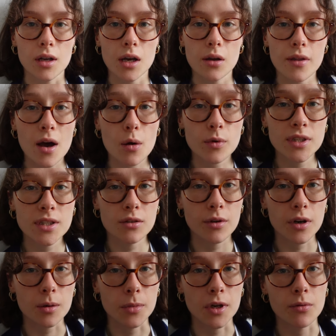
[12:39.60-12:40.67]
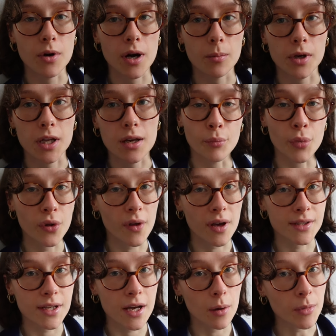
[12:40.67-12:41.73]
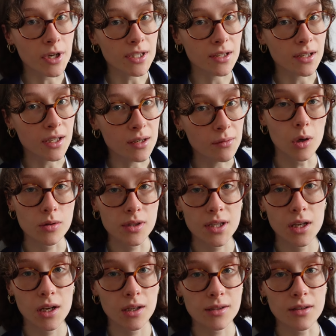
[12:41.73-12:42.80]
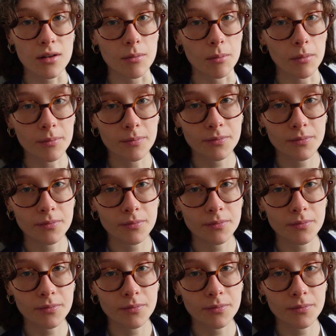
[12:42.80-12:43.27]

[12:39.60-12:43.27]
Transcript: Now that was incredibly rambly, but that's that basically. I'll see you next time.